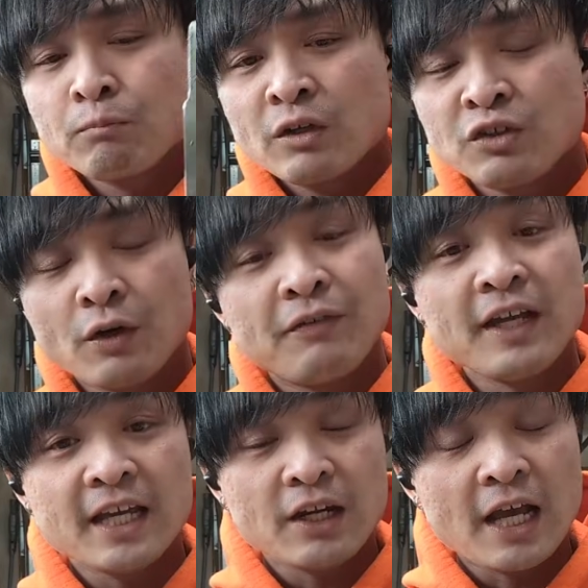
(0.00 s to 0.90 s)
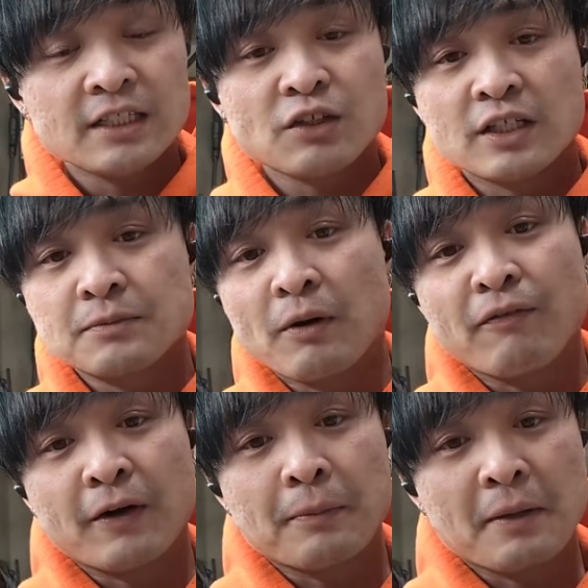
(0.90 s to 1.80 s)
So if you can get your hands on a small
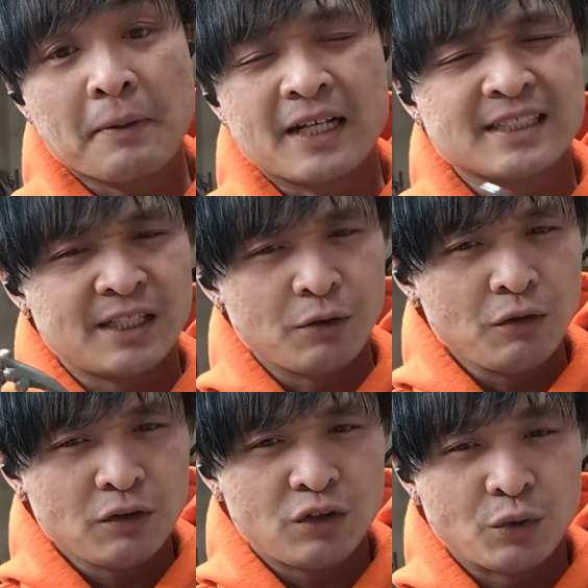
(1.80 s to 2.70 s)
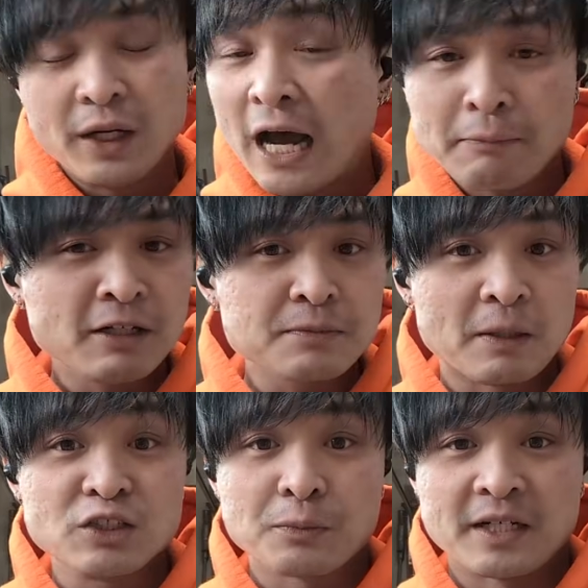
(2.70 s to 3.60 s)
feather blade by Castillo, do it. I'm not
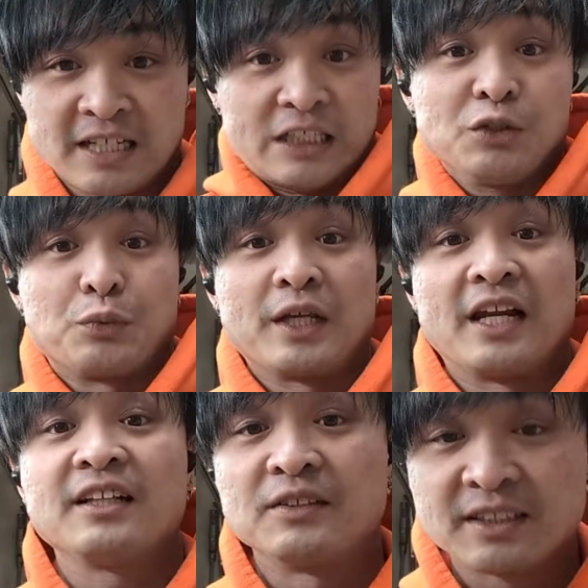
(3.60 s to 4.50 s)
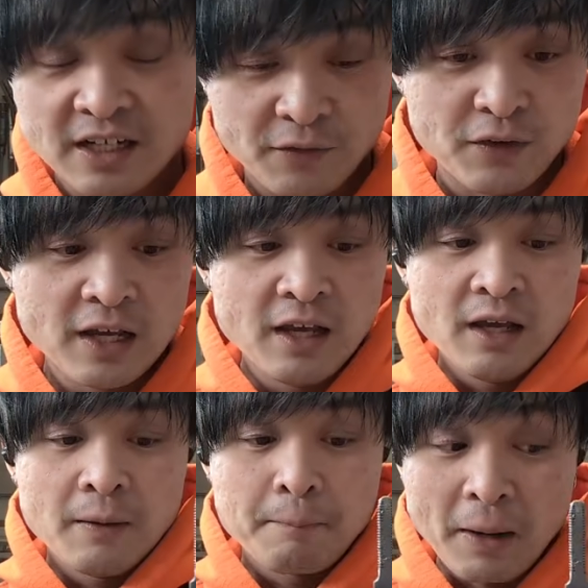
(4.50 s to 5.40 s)
sponsored by this, I just really like their stuff.
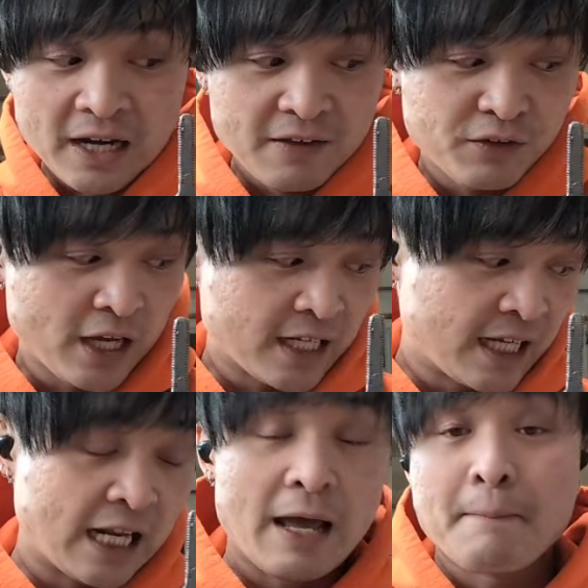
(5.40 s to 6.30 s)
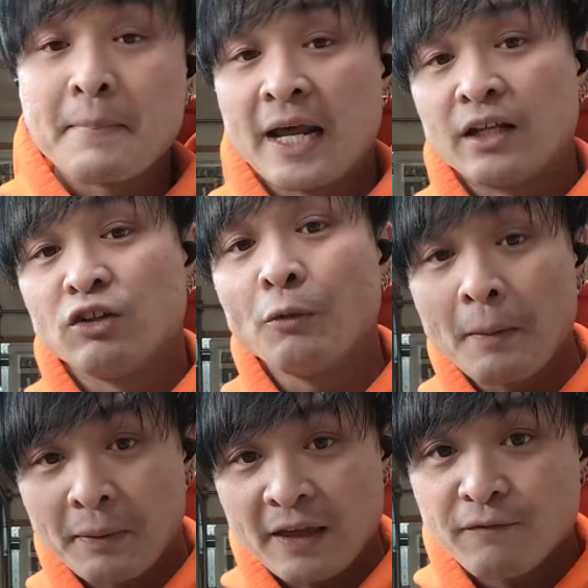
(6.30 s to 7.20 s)
But if you can get a Manitoba
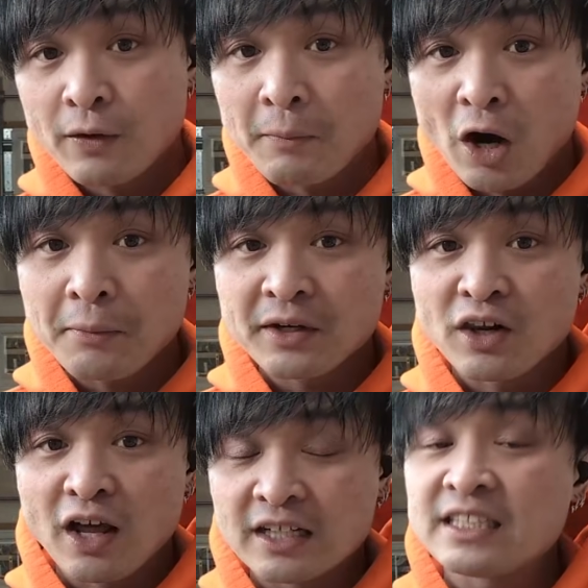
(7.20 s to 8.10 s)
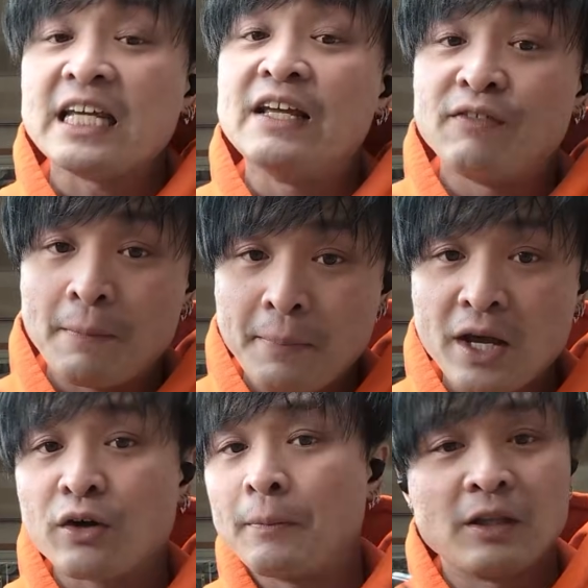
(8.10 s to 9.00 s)
blade from Armor Class, even
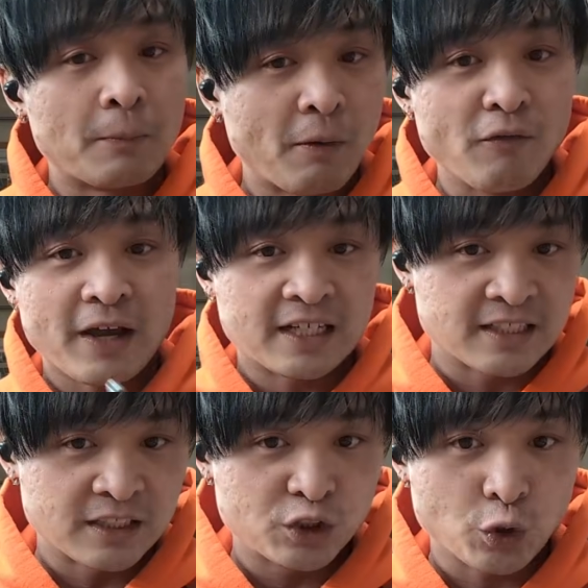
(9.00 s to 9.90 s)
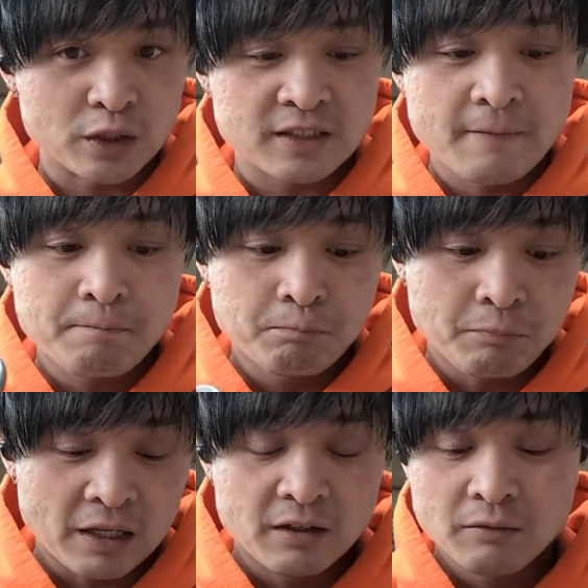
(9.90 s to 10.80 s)
better. They're both excellent choice.
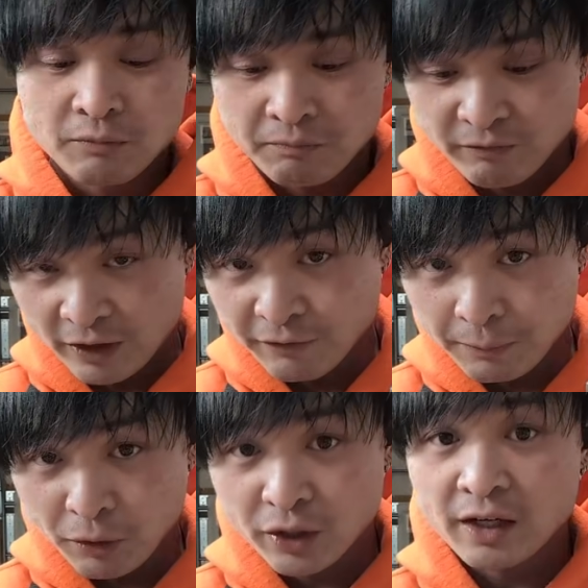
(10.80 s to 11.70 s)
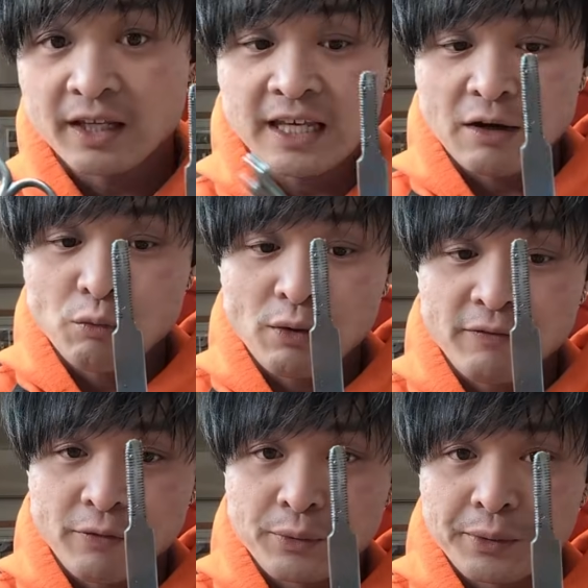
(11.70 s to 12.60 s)
But very, very importantly, get one with
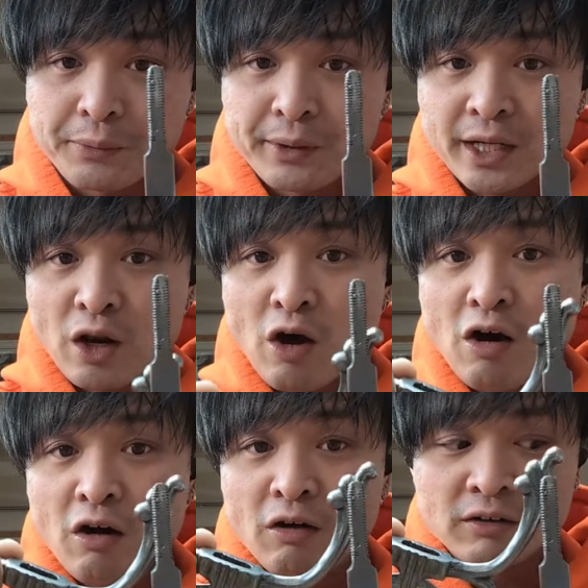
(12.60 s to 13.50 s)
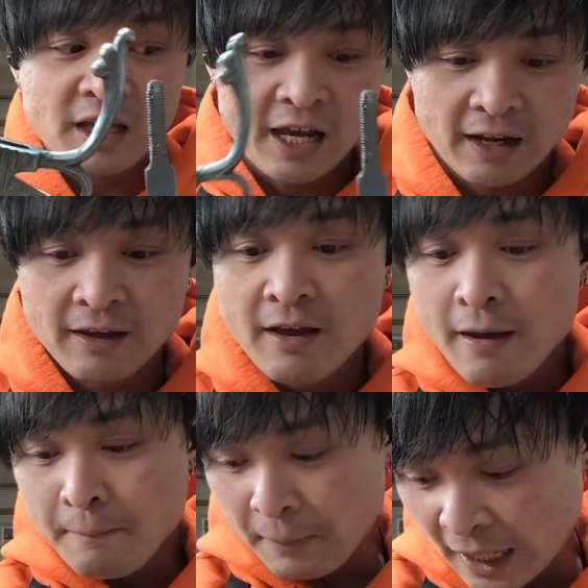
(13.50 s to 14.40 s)
a really, really long tang.
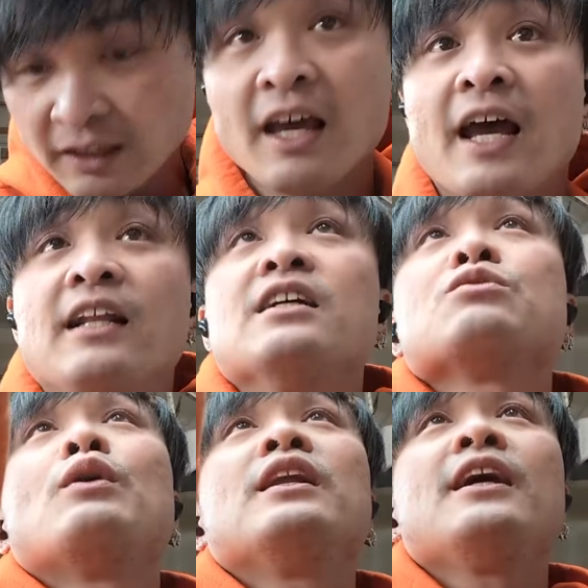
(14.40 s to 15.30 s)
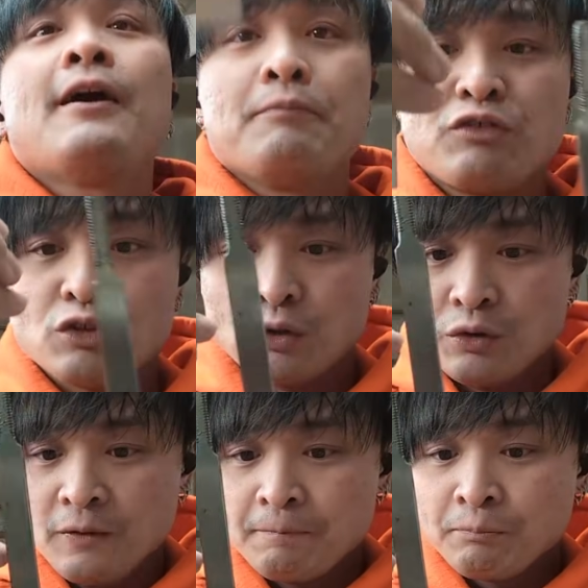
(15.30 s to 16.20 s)
My tang, this one comes
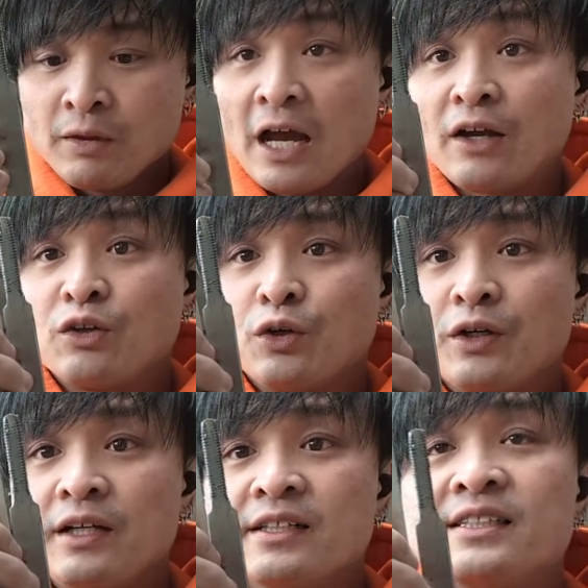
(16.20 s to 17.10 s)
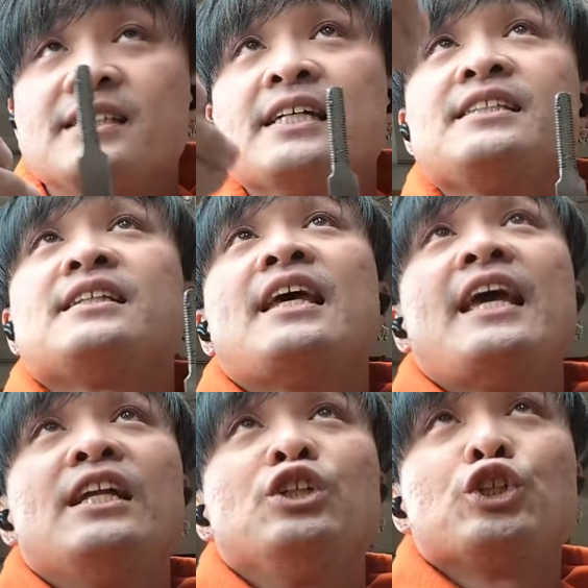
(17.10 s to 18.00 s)
to a good
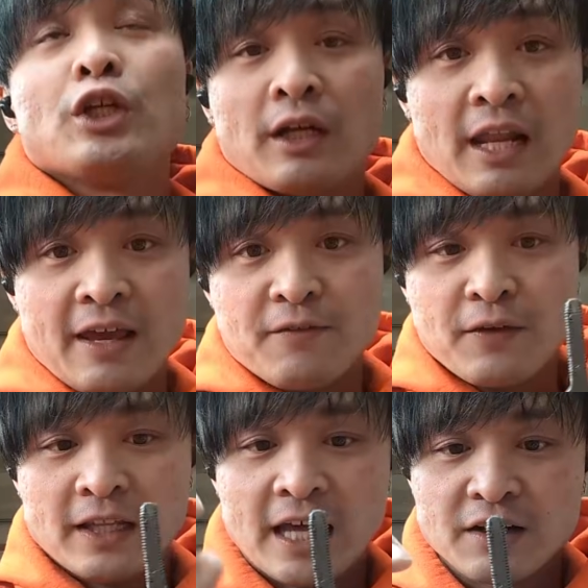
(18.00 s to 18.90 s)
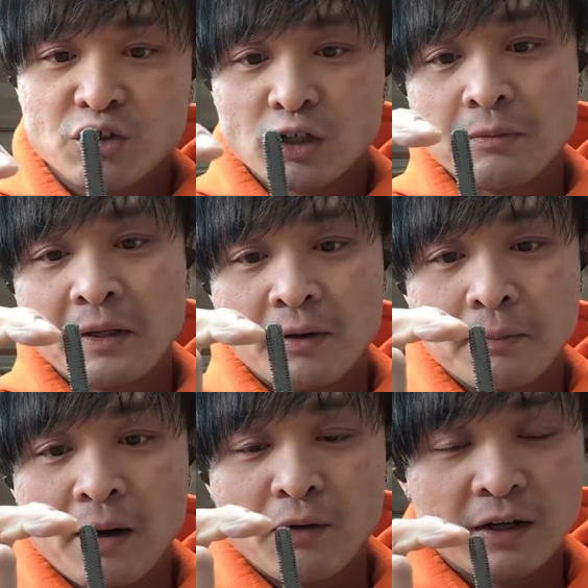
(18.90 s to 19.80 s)
6-inch length, and that is going to be
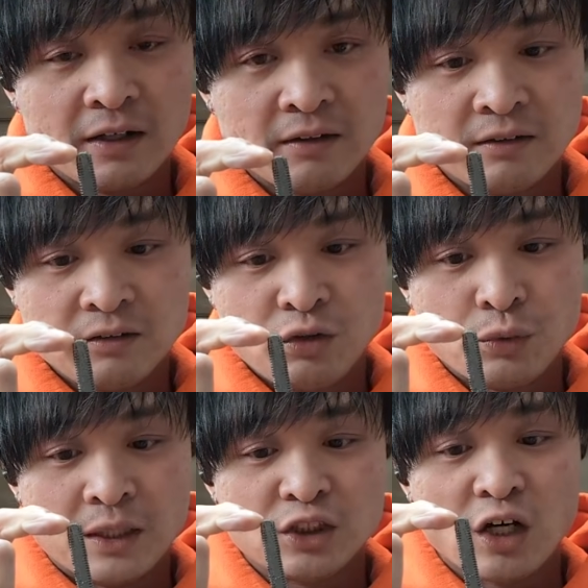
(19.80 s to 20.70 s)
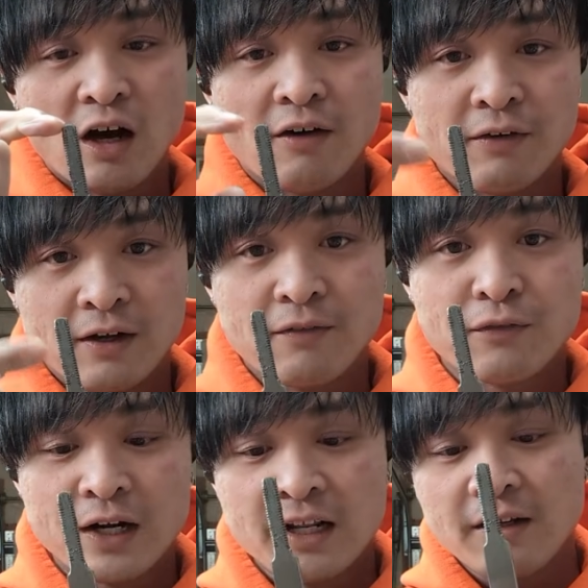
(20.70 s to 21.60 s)
about a 2-inch of
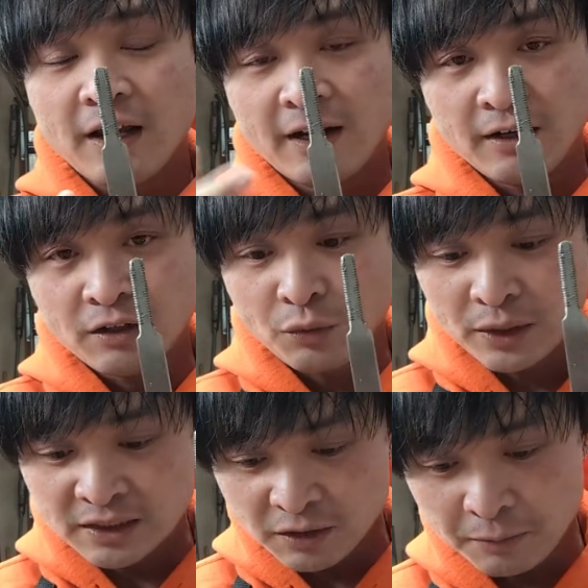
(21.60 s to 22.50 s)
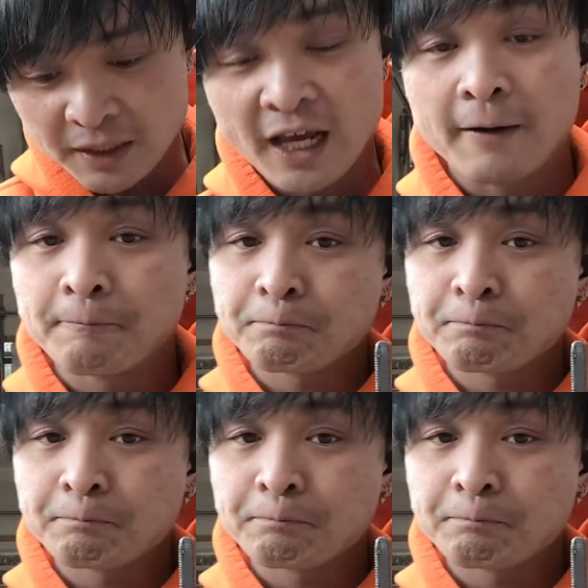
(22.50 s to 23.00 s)
threaded, and then the rest is going to be tang.